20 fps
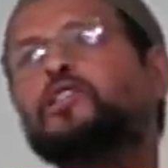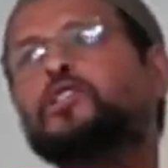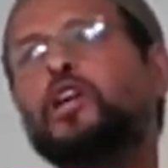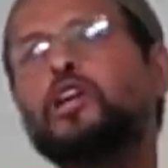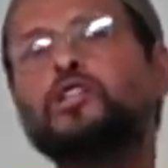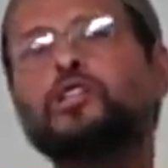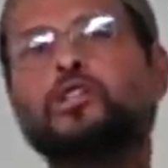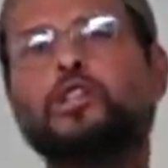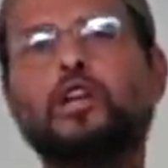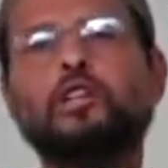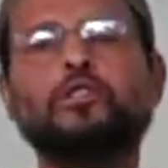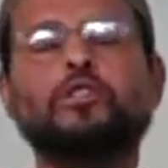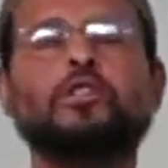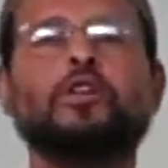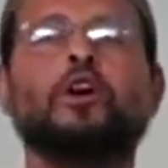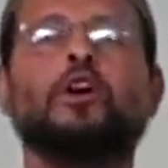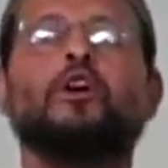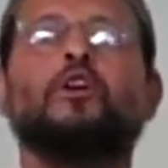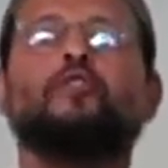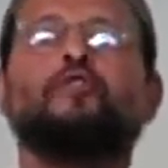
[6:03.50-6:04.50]

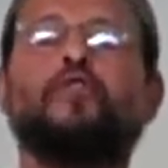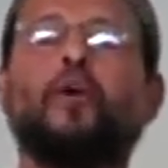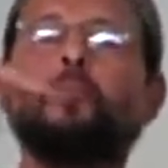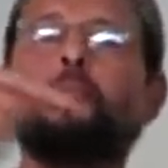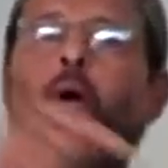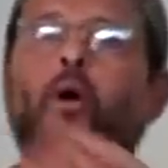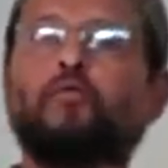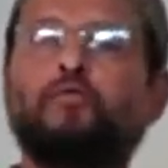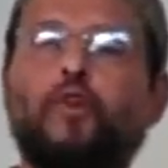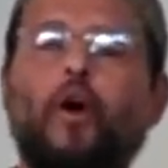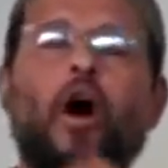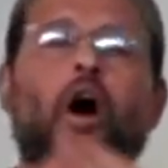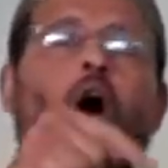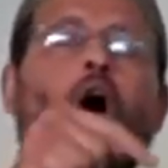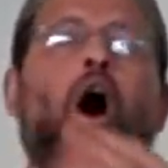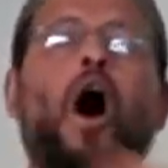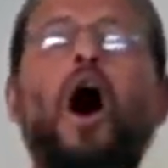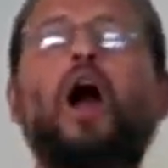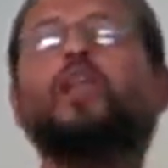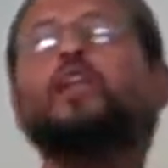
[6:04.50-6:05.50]
existence for
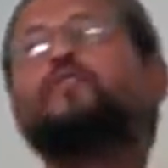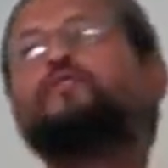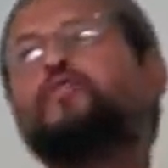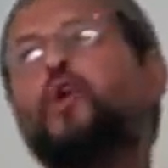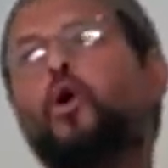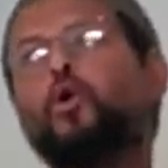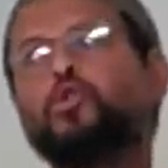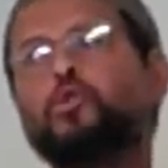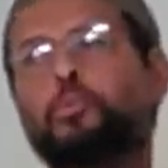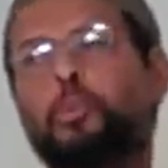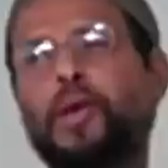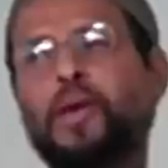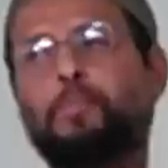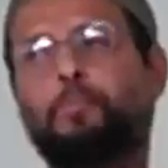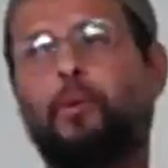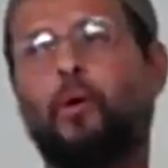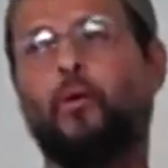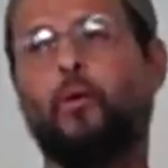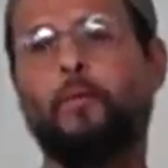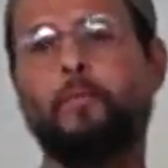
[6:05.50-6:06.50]
all of those
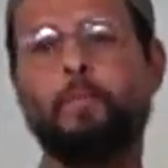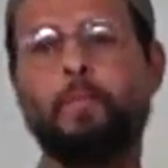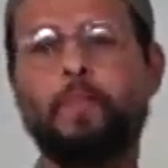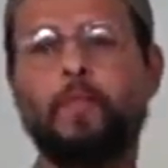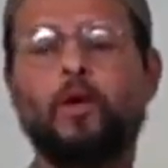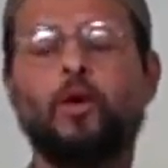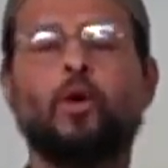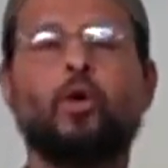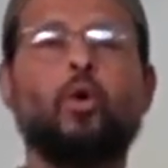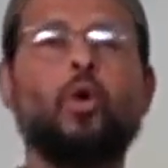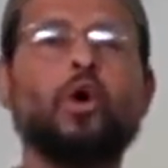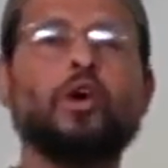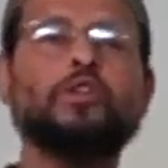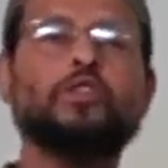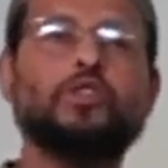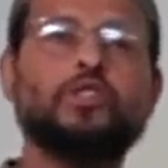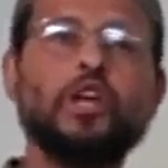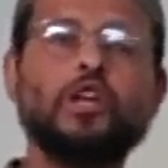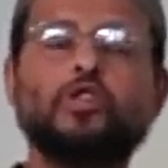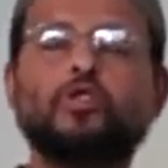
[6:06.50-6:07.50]
people who
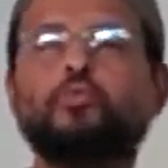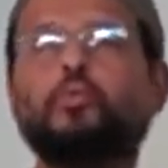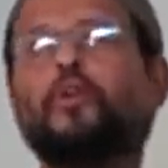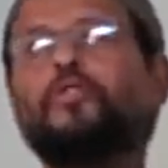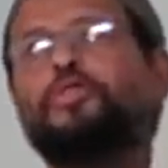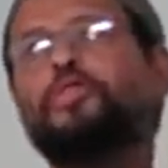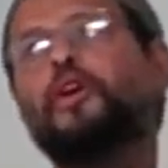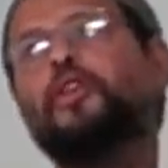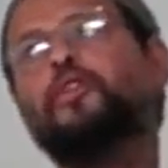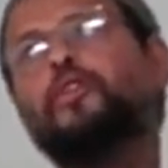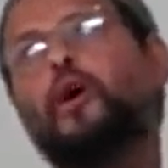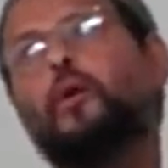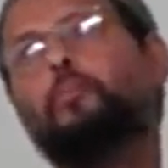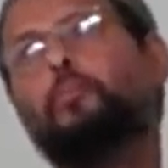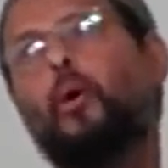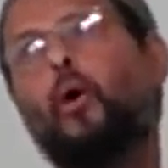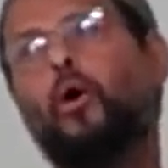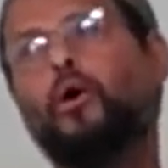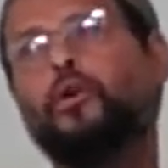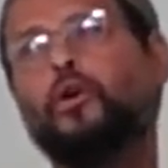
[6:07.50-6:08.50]
exist within their
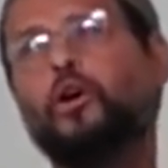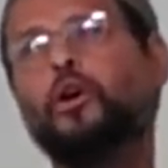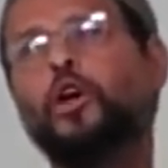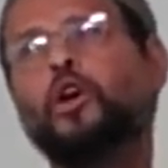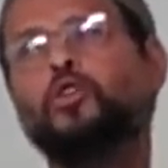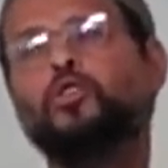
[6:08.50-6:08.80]
border.